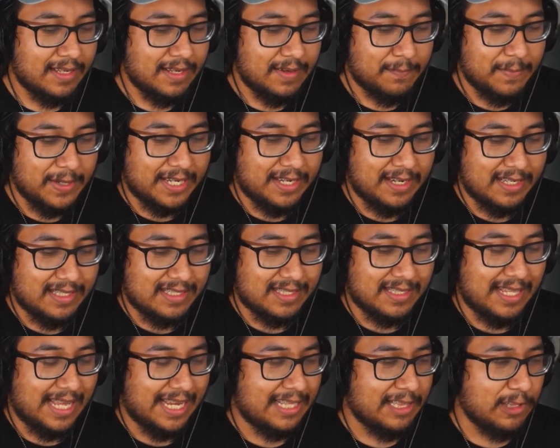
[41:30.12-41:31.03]
Because
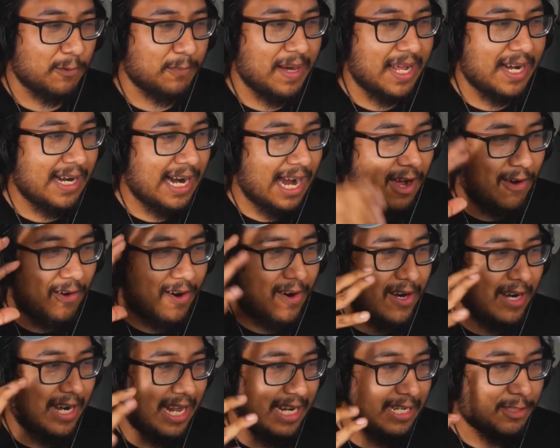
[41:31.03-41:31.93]
like no matter how
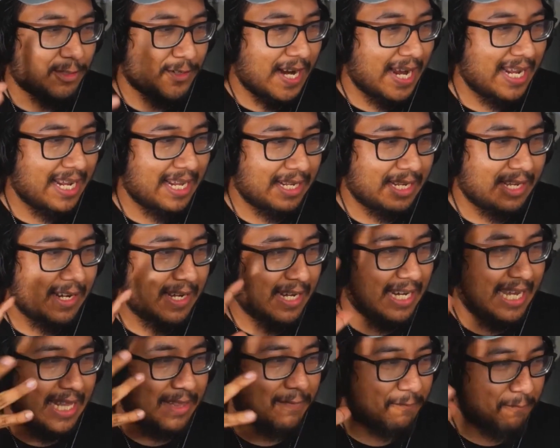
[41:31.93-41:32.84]
hard I tried, I
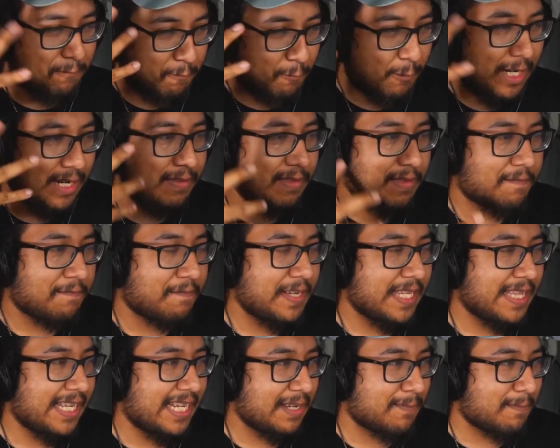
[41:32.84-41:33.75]
couldn't get rid of the
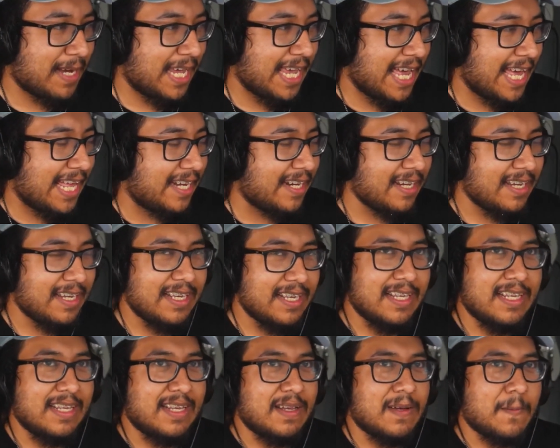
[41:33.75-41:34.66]
feeling in my head.
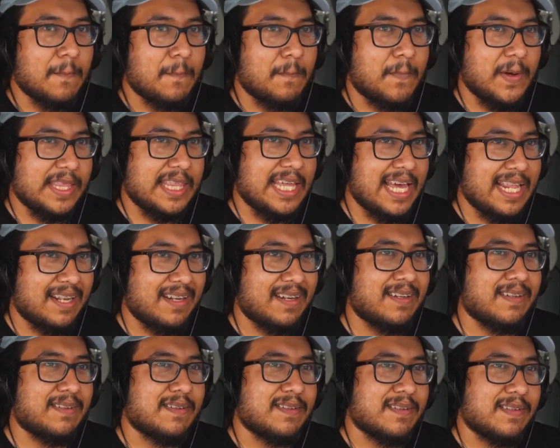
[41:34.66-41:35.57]
But
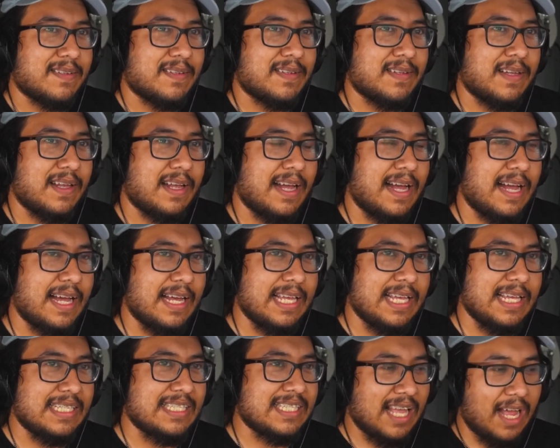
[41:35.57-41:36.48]
then
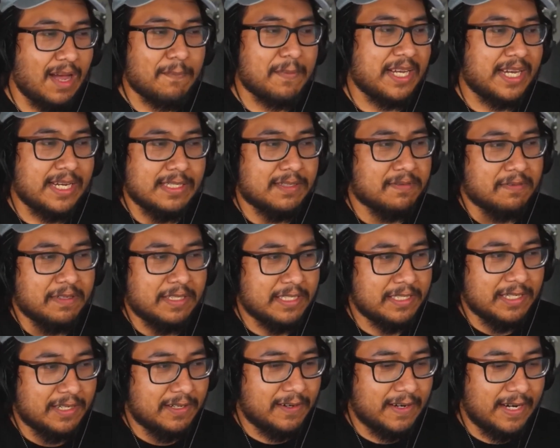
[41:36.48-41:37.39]
it's not because of
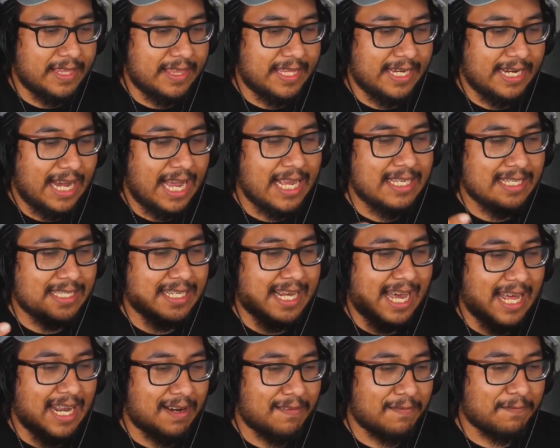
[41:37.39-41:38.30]
religion or anything. I just
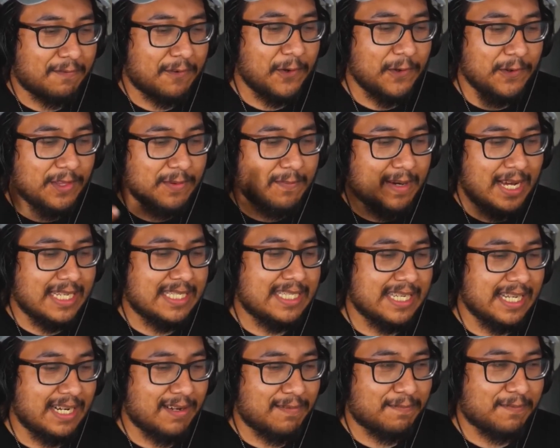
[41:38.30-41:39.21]
kind of grew the
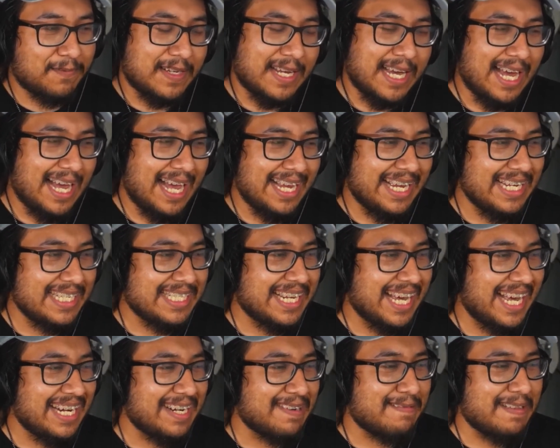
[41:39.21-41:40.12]
mindset of I guess
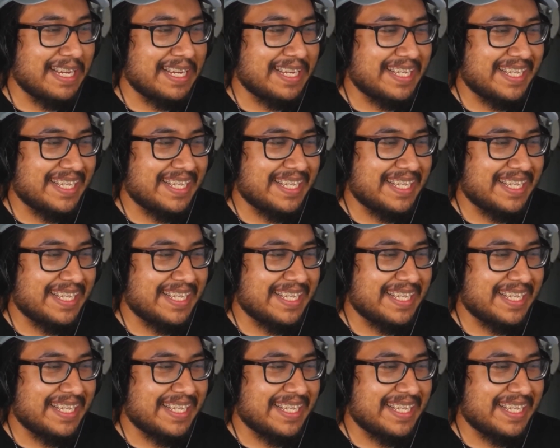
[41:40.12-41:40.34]
kind of like